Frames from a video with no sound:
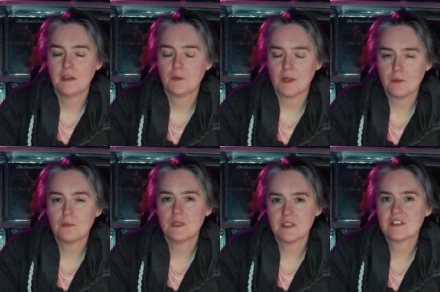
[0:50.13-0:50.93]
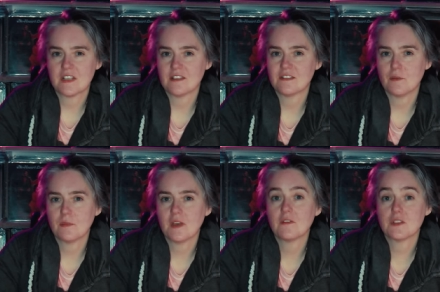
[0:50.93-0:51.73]
well, we'll discuss
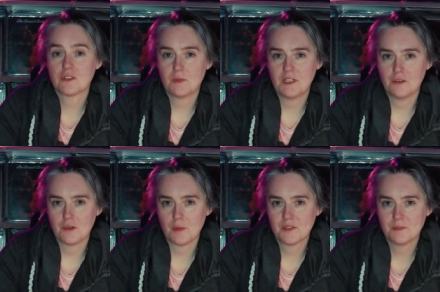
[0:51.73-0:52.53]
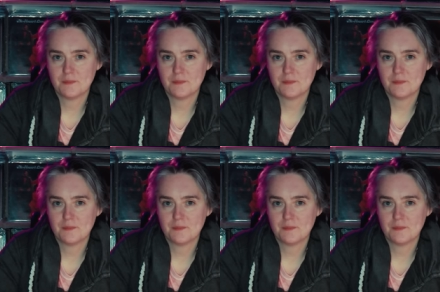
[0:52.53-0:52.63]
them after some needle drops.